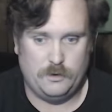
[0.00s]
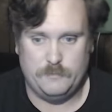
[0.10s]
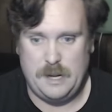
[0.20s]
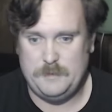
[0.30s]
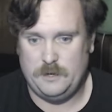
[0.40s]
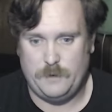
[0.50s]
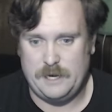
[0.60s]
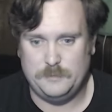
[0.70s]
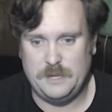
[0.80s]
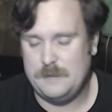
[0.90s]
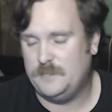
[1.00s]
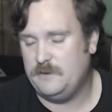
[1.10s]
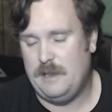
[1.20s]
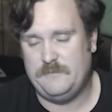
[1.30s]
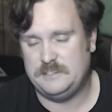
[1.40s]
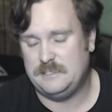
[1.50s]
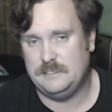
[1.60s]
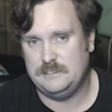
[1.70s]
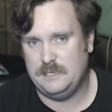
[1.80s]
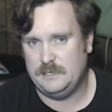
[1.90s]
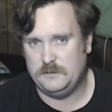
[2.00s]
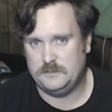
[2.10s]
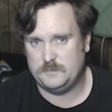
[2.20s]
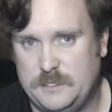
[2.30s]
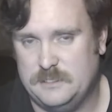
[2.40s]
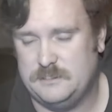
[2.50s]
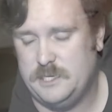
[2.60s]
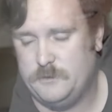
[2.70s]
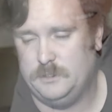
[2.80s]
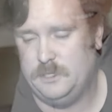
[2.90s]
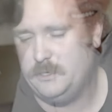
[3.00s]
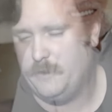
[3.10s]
maybe a random game that you haven't seen in ten years because secretly you're